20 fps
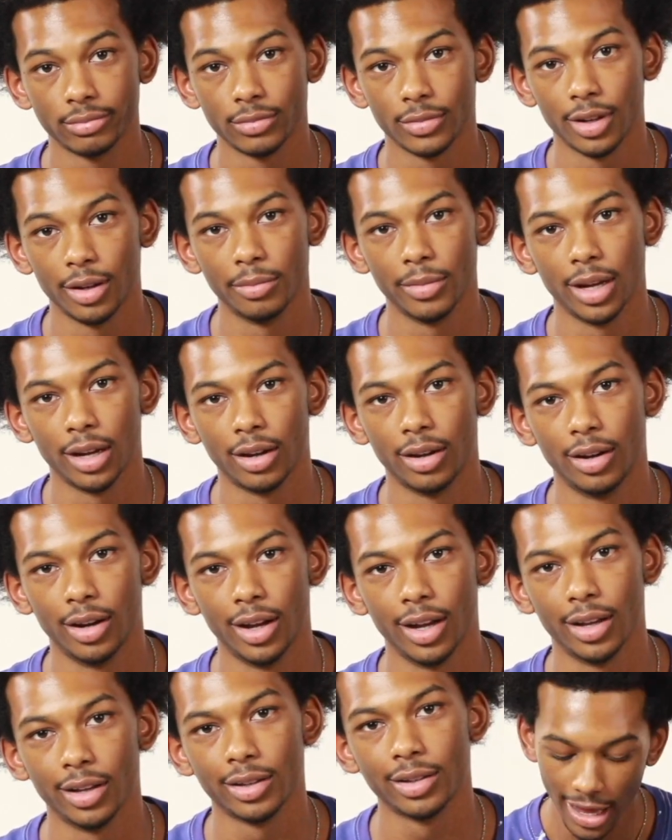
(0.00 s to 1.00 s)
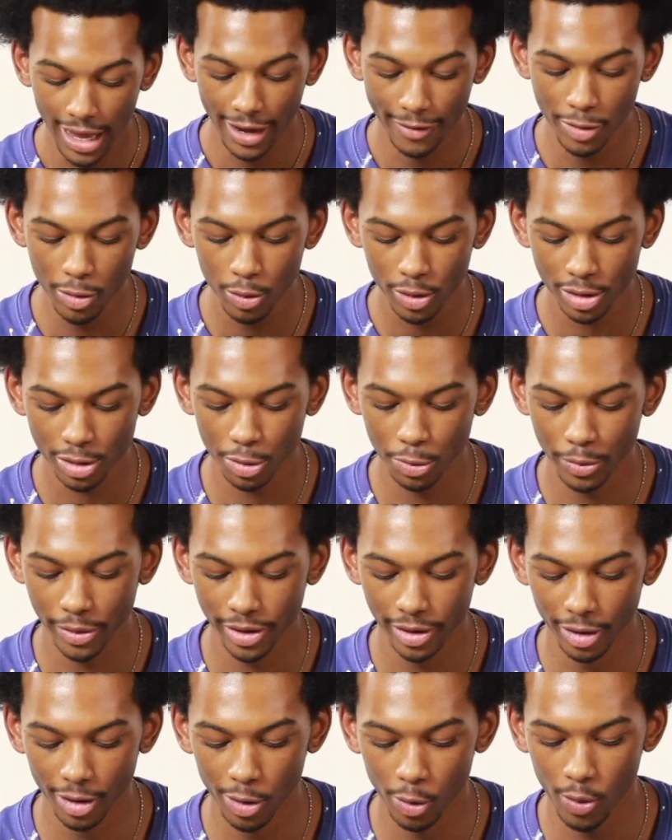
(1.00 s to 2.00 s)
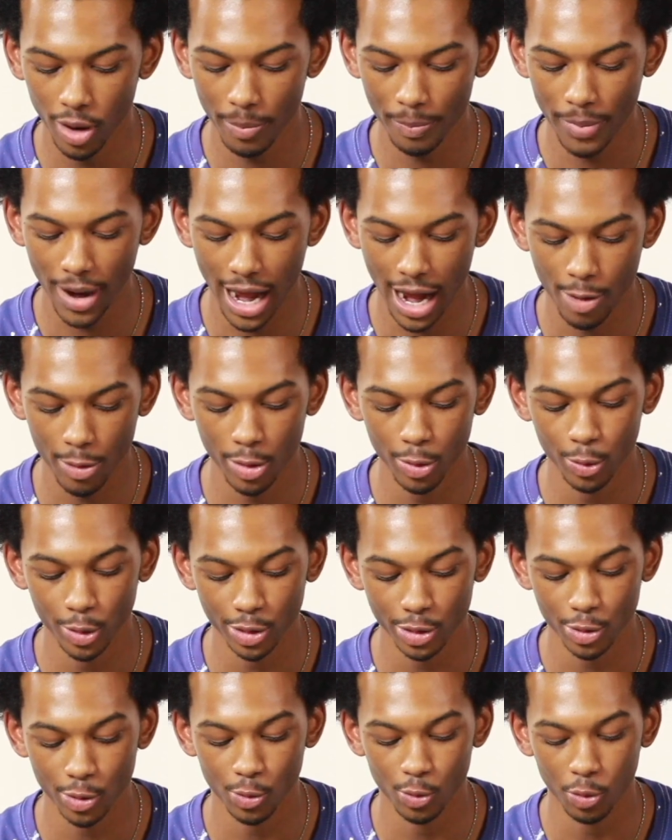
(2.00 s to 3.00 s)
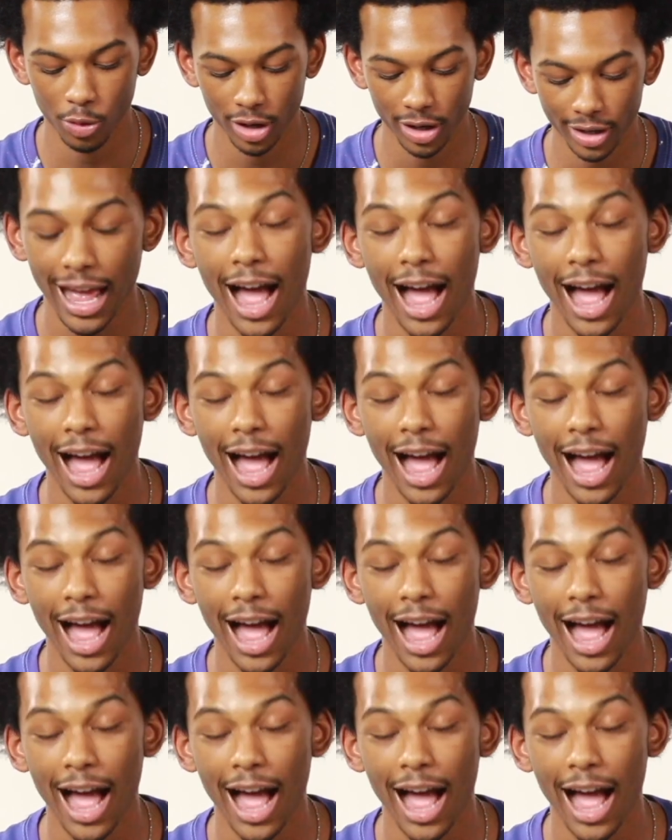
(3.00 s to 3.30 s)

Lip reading: I'm not gonna lie. If you were a superhero, what power would you want?